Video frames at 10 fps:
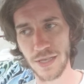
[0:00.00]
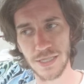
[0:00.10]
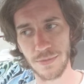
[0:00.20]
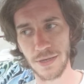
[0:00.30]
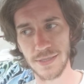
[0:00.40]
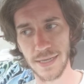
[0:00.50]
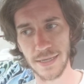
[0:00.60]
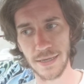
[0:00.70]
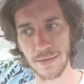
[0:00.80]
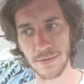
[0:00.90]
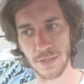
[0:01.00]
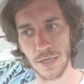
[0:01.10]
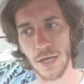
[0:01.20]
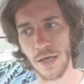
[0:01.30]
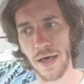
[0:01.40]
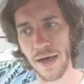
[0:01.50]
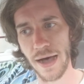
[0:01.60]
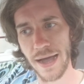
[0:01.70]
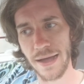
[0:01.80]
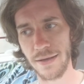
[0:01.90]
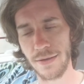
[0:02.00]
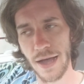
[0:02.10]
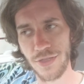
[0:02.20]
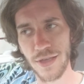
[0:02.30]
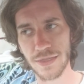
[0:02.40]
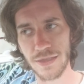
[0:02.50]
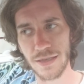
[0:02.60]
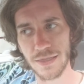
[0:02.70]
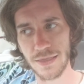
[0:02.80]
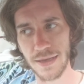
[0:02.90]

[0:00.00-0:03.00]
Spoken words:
of something else they can't. I think that